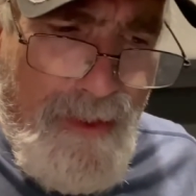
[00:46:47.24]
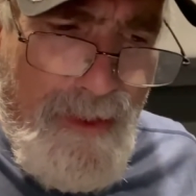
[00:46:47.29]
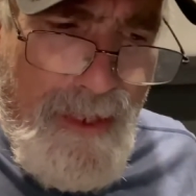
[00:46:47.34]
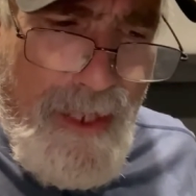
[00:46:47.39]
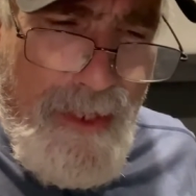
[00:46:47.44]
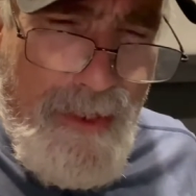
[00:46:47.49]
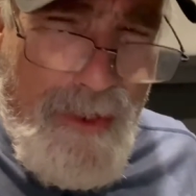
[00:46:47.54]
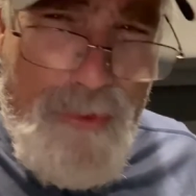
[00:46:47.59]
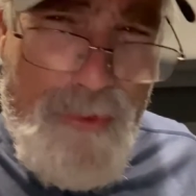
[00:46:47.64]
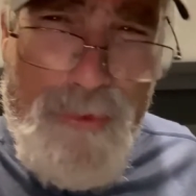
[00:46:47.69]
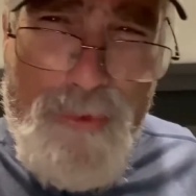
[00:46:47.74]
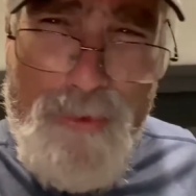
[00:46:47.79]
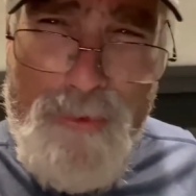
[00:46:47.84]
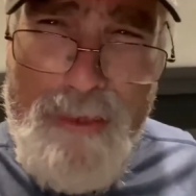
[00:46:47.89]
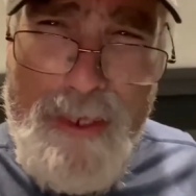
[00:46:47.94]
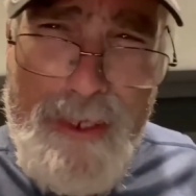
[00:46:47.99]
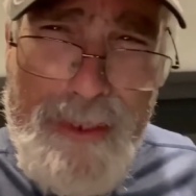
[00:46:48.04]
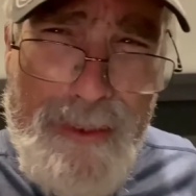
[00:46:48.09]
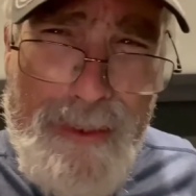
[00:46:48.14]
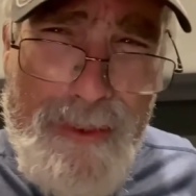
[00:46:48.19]
I know you
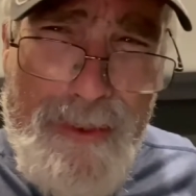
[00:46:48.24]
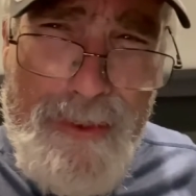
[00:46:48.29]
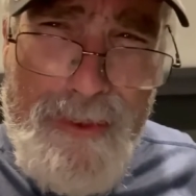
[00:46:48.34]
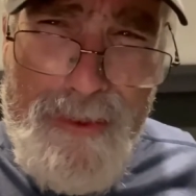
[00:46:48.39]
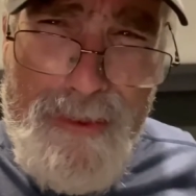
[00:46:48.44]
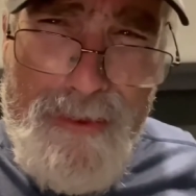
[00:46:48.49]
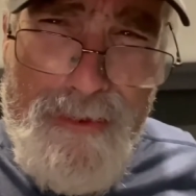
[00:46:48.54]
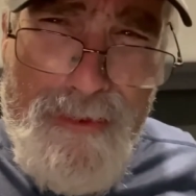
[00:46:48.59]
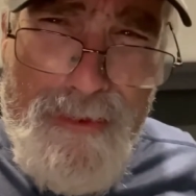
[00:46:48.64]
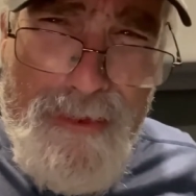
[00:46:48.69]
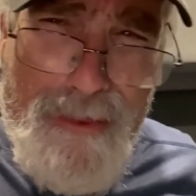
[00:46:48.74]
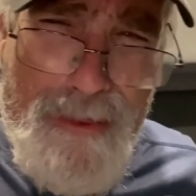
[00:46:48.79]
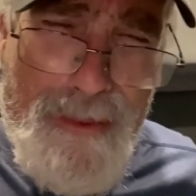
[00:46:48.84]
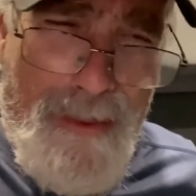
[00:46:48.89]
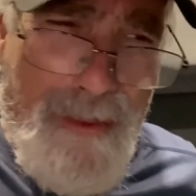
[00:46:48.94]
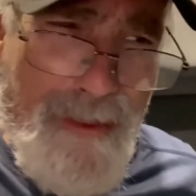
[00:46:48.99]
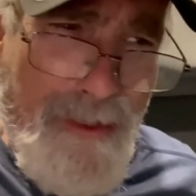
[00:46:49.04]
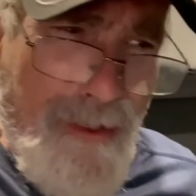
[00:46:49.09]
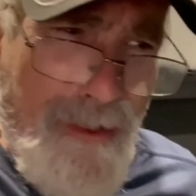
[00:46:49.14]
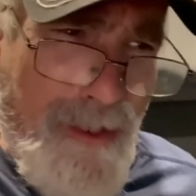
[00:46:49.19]
like it here.
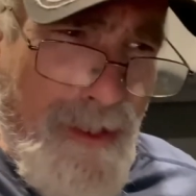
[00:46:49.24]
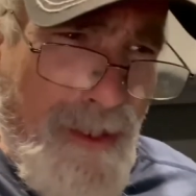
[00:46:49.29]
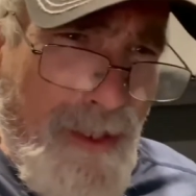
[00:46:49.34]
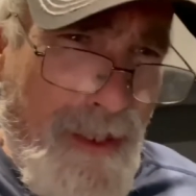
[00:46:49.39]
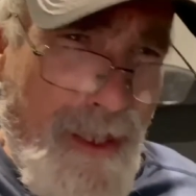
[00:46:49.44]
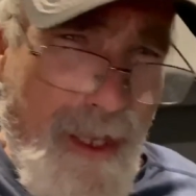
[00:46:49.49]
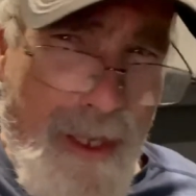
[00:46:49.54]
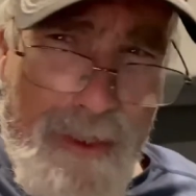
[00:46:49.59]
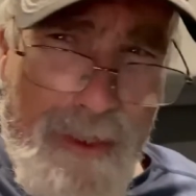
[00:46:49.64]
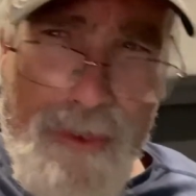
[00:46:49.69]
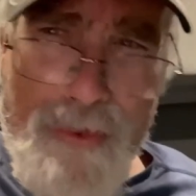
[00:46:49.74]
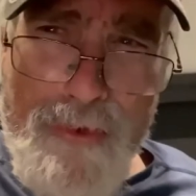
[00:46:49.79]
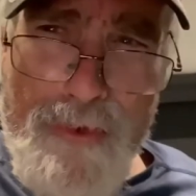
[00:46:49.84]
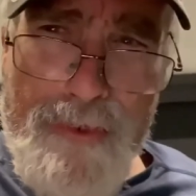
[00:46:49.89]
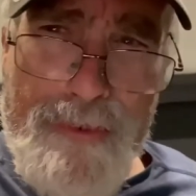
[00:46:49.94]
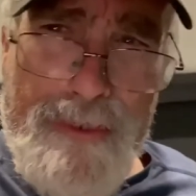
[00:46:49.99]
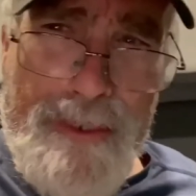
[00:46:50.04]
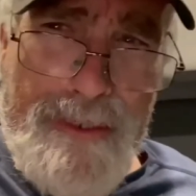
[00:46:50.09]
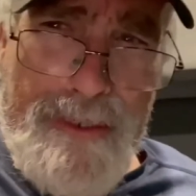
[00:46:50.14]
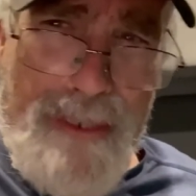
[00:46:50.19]
I know you
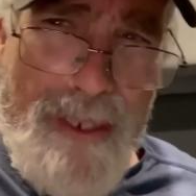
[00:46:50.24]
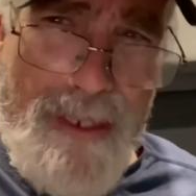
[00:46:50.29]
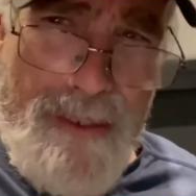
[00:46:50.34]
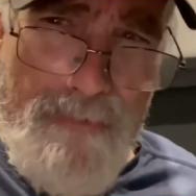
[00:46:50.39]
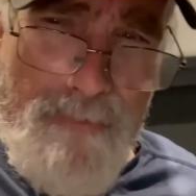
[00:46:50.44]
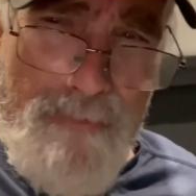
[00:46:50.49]
just got to